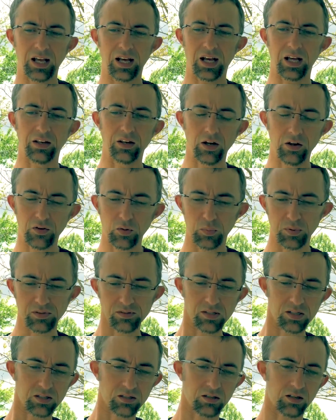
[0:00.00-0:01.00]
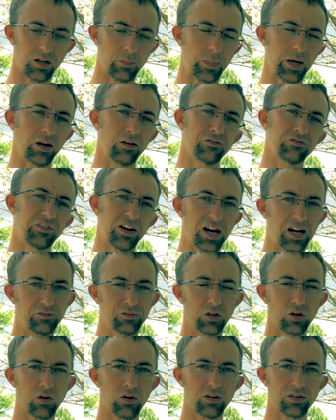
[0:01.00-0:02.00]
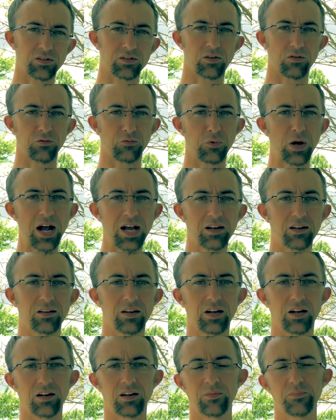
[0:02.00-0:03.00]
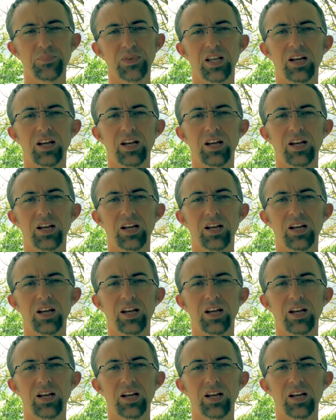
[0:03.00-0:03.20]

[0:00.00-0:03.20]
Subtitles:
another position about 5 yards to the right of there,